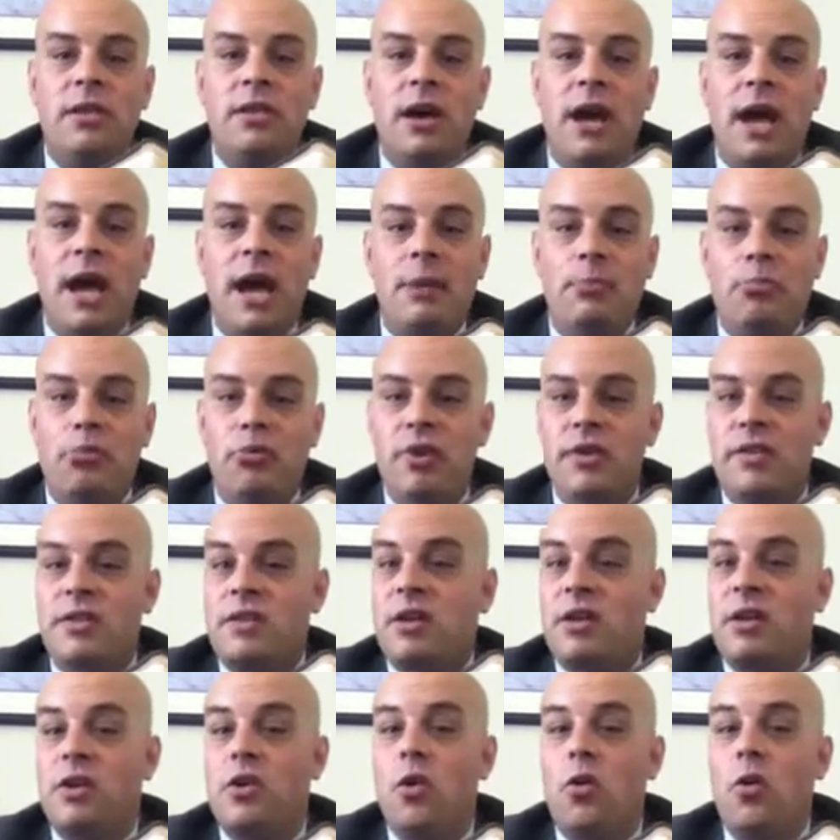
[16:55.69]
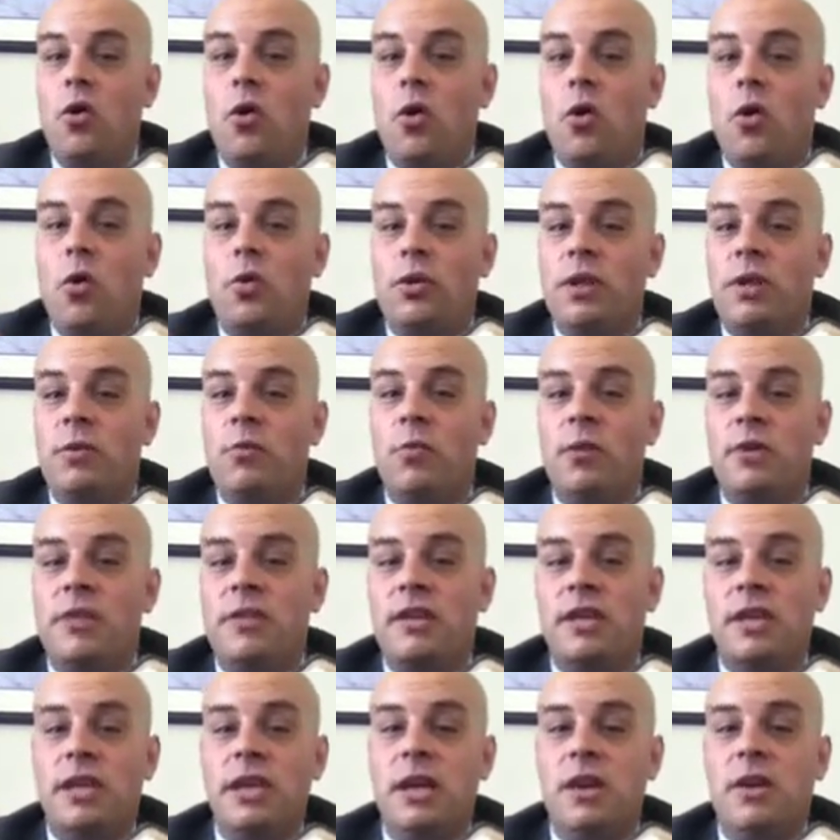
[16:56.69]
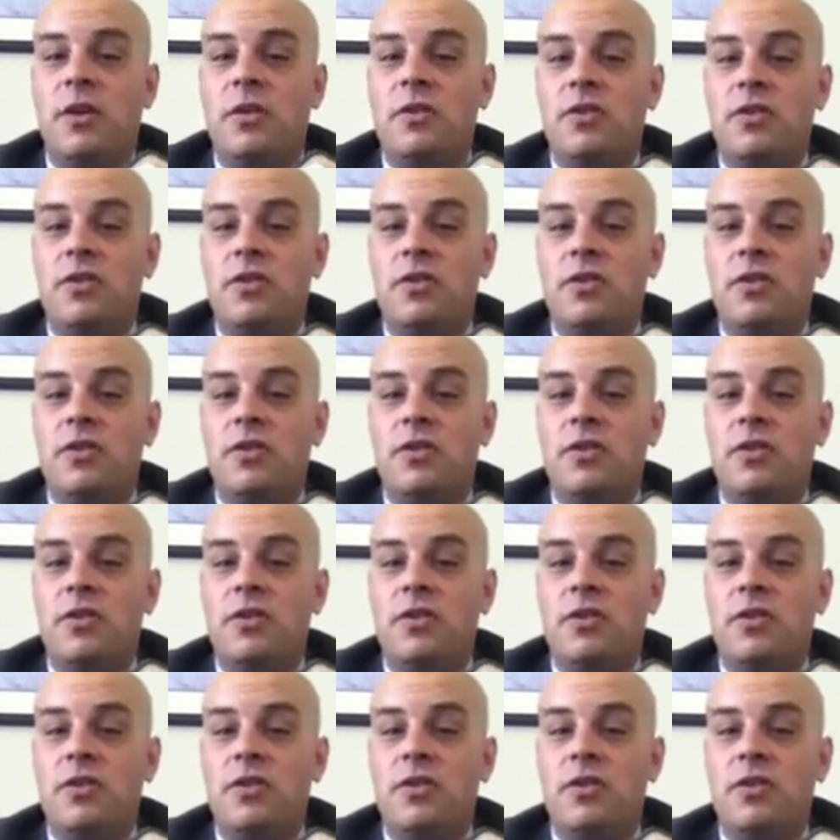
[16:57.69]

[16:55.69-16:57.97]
the high priest could go only once a year.